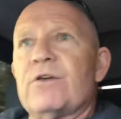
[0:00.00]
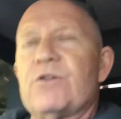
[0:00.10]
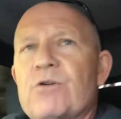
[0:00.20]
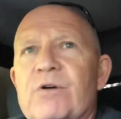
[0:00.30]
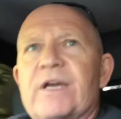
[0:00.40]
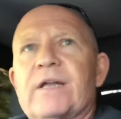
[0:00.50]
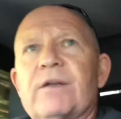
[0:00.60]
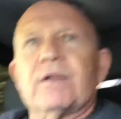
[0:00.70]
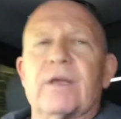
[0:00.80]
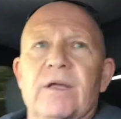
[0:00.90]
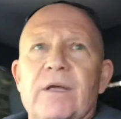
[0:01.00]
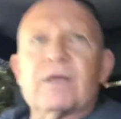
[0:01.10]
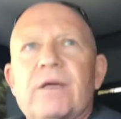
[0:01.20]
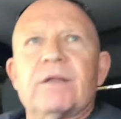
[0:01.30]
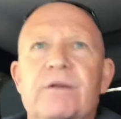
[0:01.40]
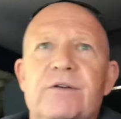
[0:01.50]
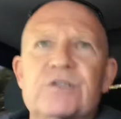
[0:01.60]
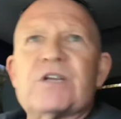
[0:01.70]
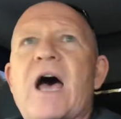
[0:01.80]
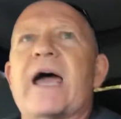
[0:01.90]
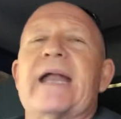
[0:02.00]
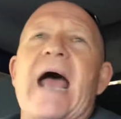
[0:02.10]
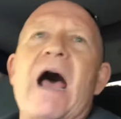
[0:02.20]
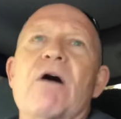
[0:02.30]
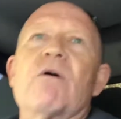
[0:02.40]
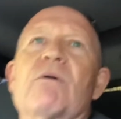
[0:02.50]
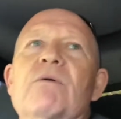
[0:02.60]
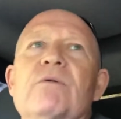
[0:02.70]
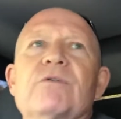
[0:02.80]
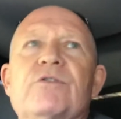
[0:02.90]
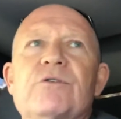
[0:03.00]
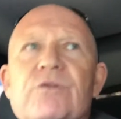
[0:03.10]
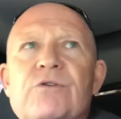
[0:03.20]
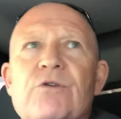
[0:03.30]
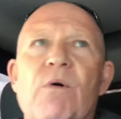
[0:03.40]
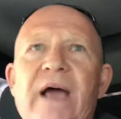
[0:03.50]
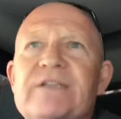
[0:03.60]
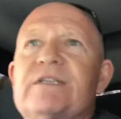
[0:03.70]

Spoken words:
you can decide, how do I